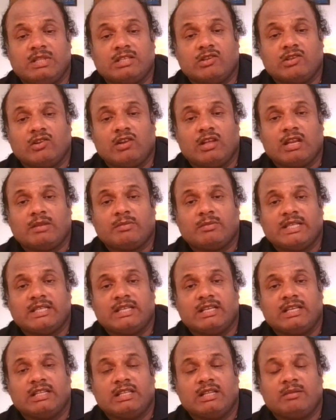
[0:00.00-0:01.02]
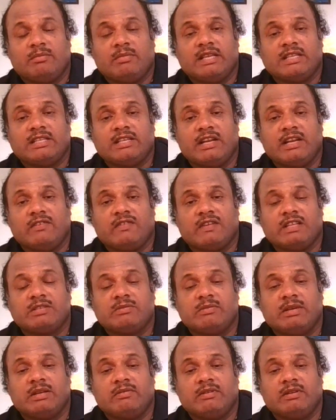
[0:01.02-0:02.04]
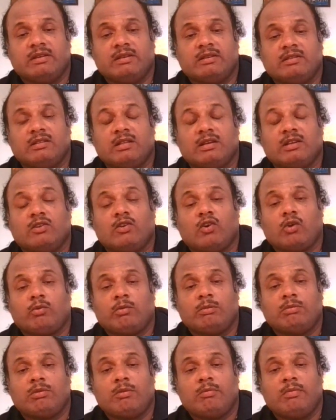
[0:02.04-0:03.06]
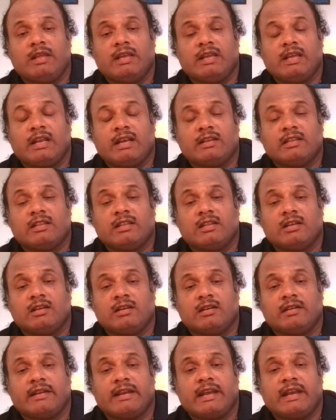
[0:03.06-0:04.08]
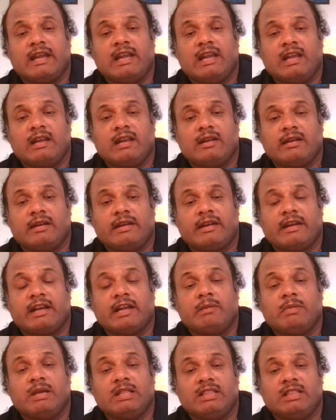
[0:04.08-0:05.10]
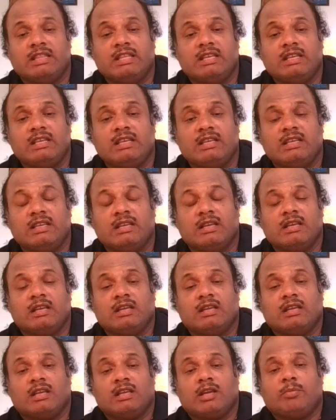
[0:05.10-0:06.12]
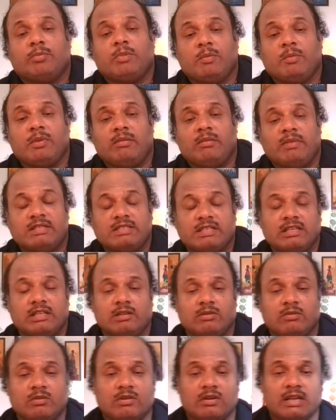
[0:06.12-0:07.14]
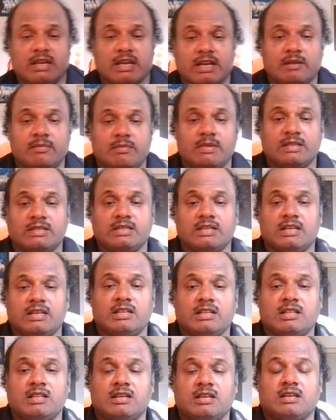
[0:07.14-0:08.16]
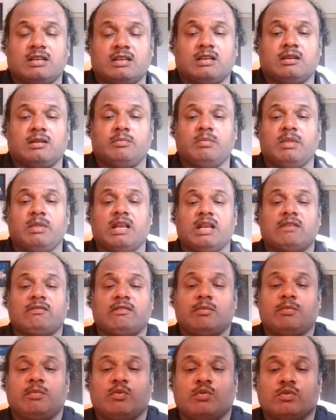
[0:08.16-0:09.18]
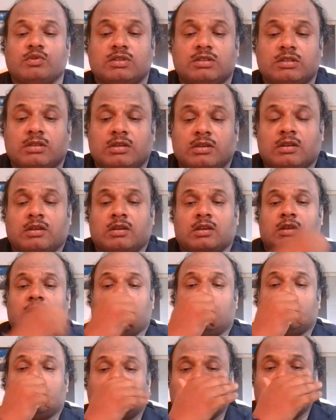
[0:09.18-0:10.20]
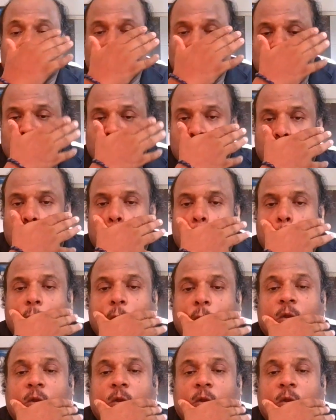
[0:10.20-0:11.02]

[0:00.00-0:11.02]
all are basically the major difference between the normal public and the red batti people basically who are at basically the big level post. So